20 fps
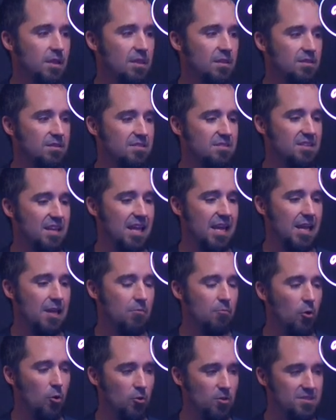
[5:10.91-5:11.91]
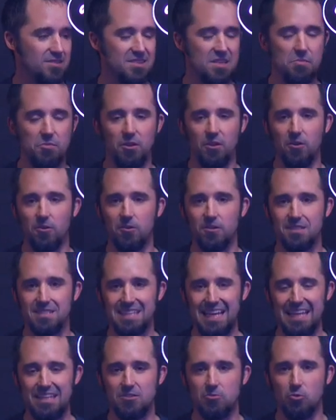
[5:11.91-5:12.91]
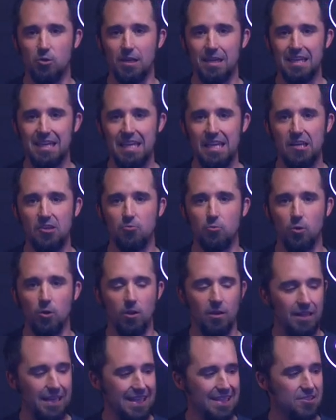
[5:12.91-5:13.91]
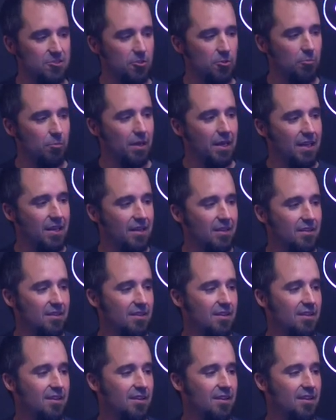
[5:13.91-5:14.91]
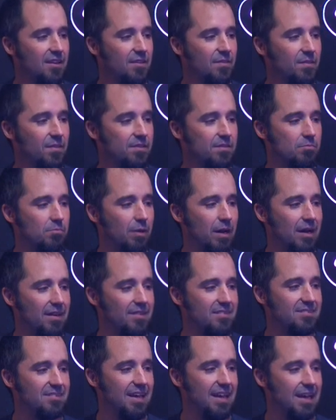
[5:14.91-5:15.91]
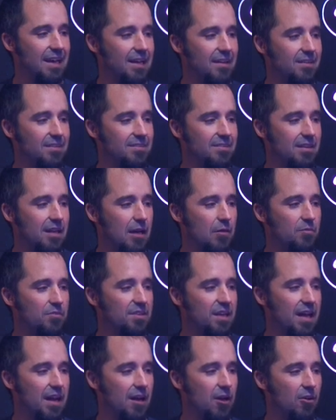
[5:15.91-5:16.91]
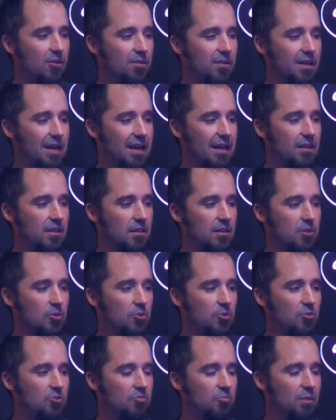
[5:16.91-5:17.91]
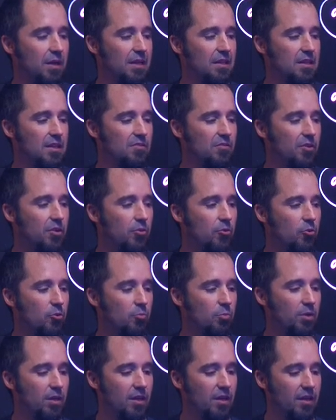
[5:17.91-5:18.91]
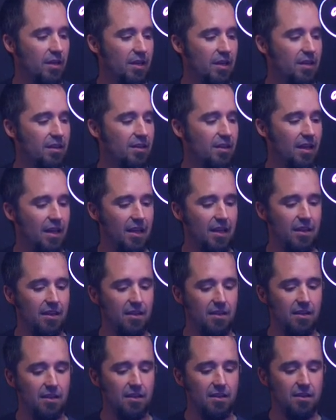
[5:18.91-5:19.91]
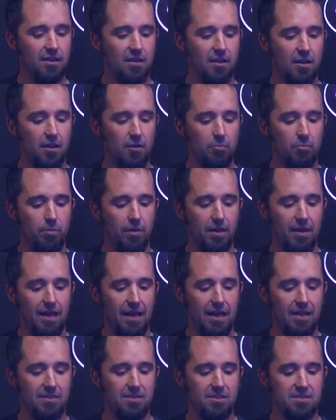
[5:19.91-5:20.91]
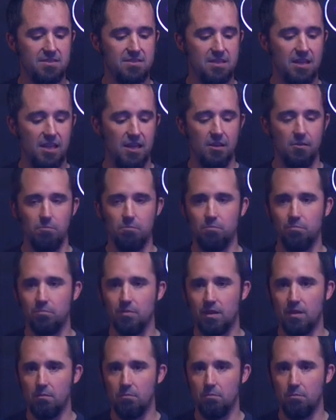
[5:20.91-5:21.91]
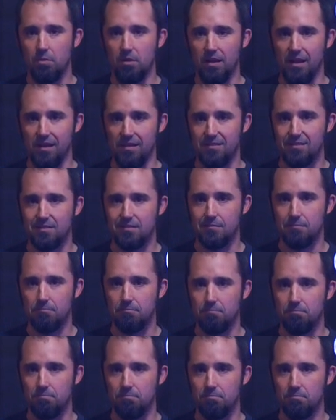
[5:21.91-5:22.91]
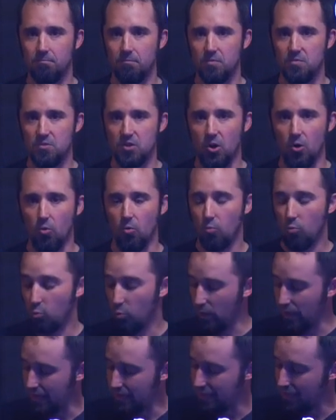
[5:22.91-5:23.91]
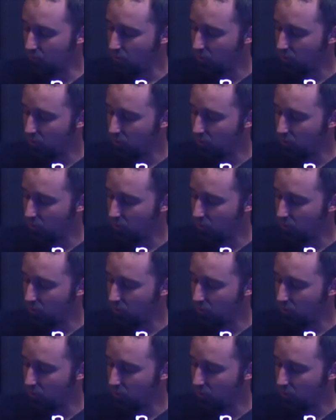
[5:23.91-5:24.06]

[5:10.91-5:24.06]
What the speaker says: Same or similar tetrahedral intermediate. This minus sign comes down. I lose my leaving group and end up at the same place. So really,